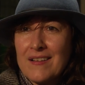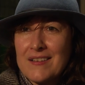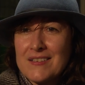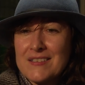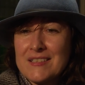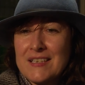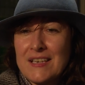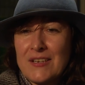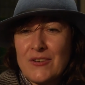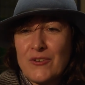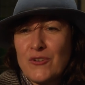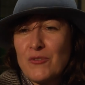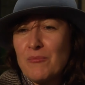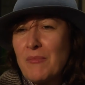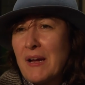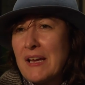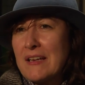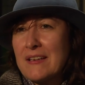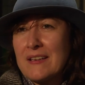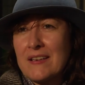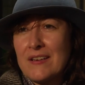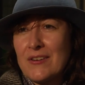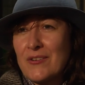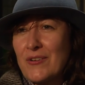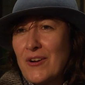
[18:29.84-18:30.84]
See, you're my
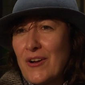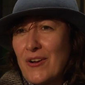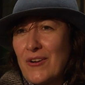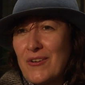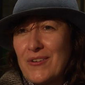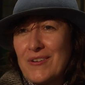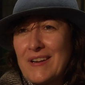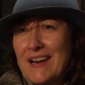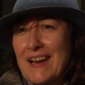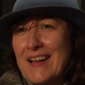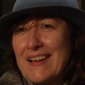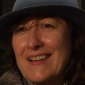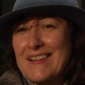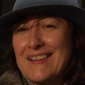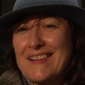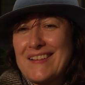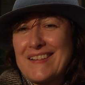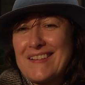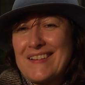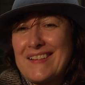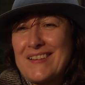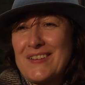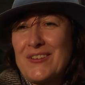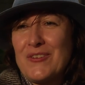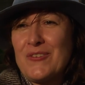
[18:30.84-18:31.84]
hero. Like,
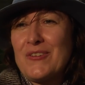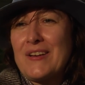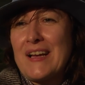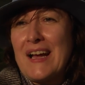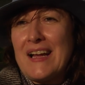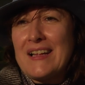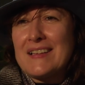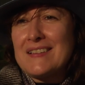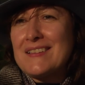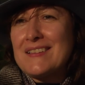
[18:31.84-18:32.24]
you got